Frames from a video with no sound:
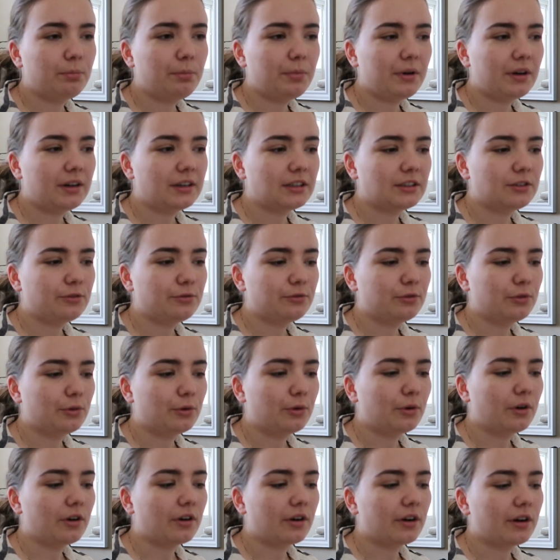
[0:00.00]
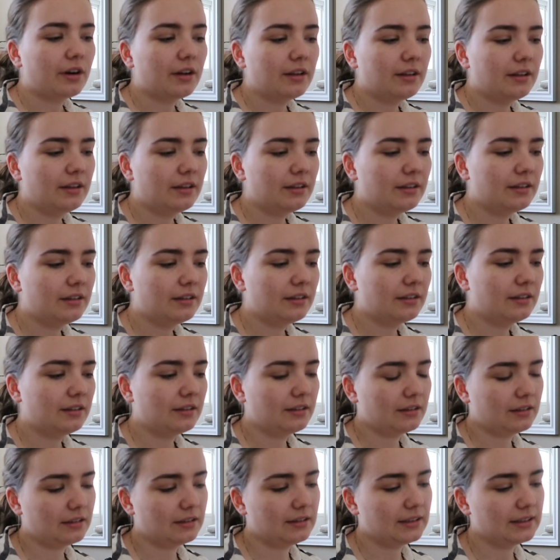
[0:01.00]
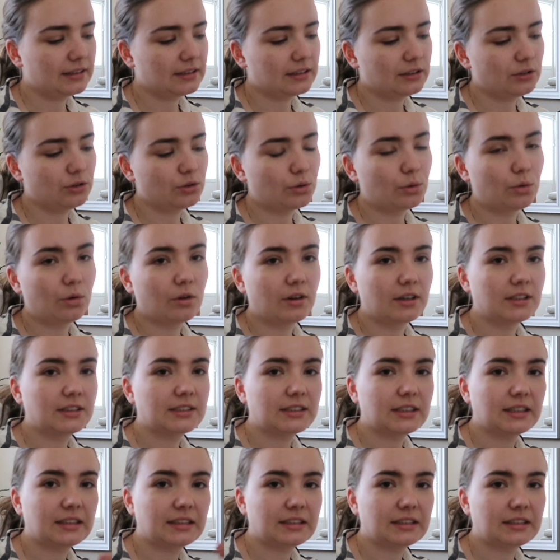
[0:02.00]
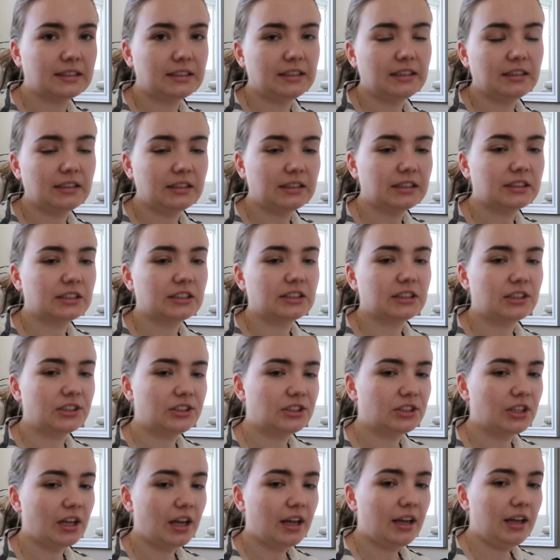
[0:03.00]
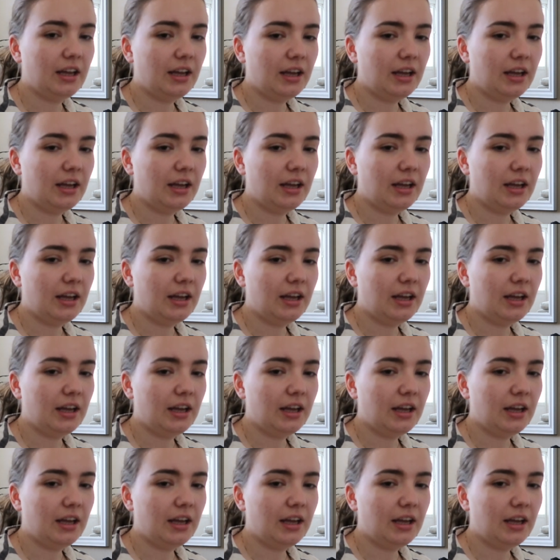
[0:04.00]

But for like the doors and the ceiling and such,